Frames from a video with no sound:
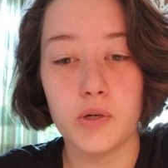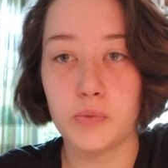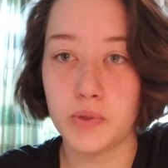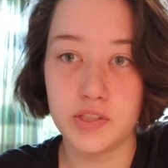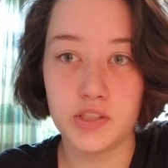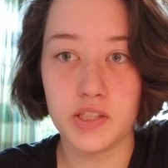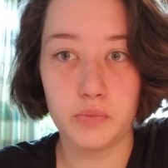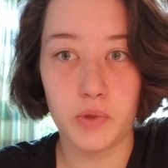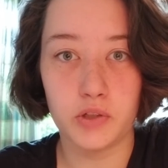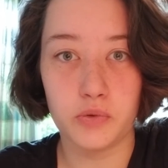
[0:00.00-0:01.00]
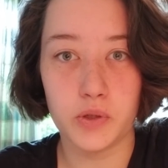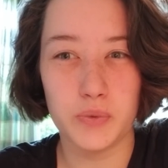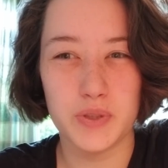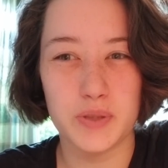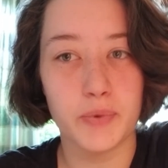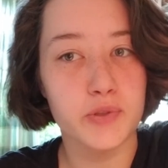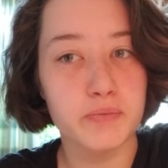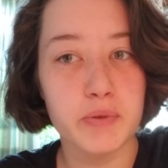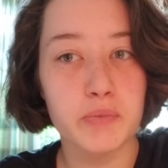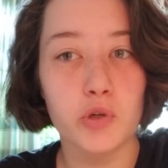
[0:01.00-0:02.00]
originally Red Crow was supposed to
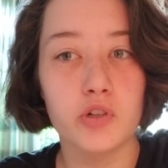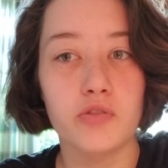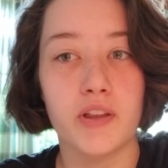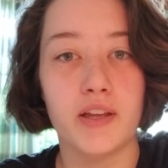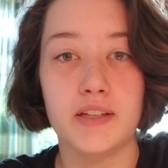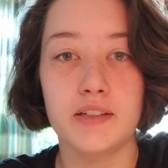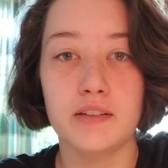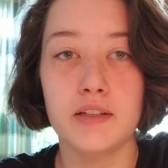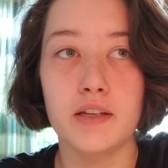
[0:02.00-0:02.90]
be more of like